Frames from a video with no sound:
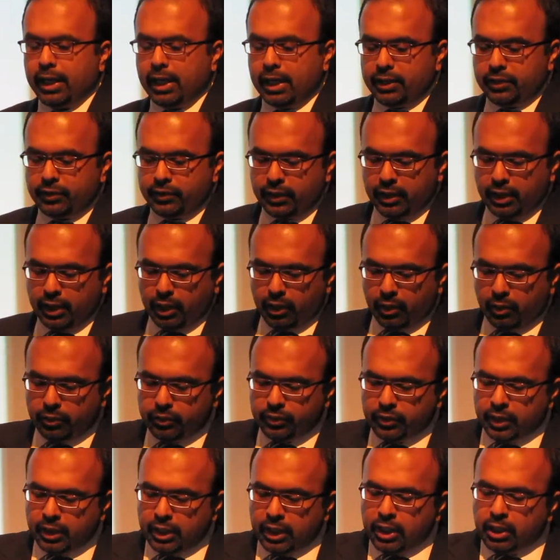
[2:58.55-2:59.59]

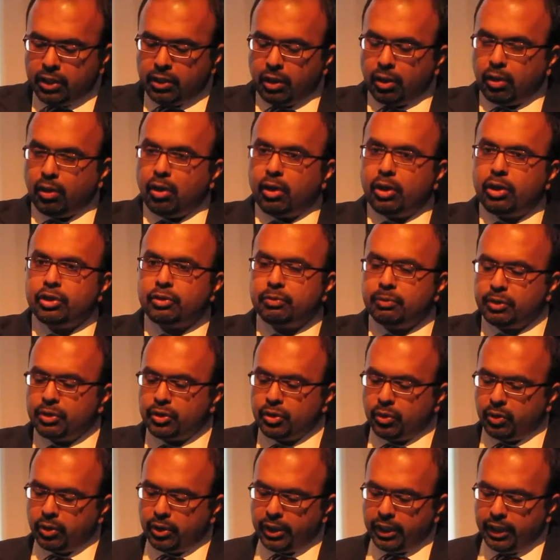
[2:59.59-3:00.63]
ACOs, a large
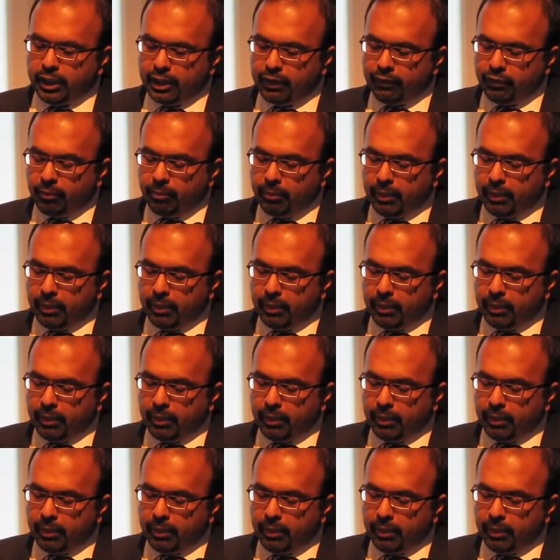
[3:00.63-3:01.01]
majority of the